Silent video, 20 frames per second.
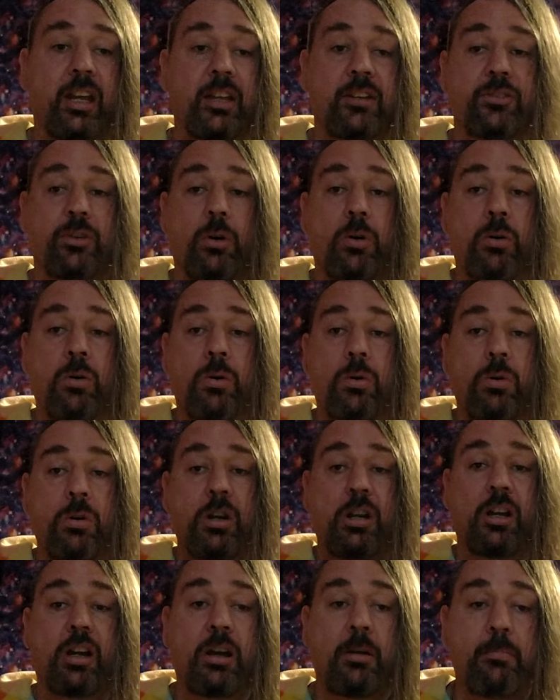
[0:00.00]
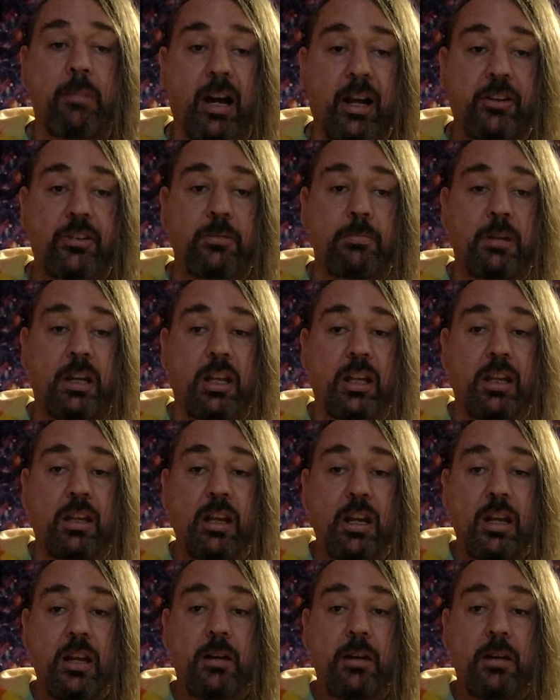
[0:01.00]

it's all going to come back to me,